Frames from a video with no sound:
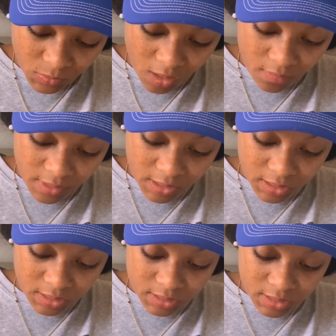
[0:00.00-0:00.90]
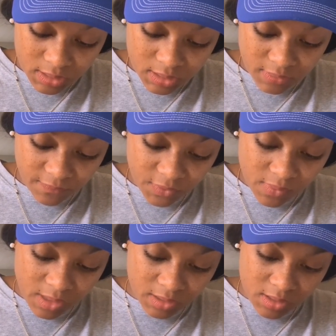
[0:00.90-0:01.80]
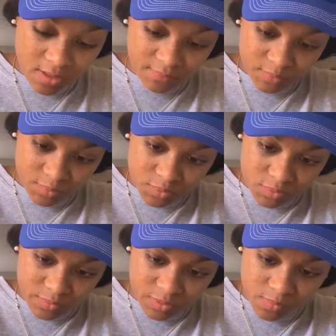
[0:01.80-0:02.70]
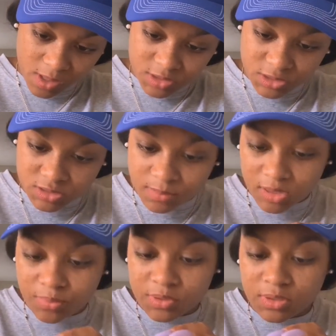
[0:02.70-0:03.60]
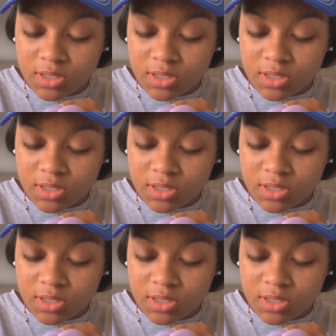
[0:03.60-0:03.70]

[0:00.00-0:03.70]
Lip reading: Alrighty, again, if you are uncomfortable with watching somebody put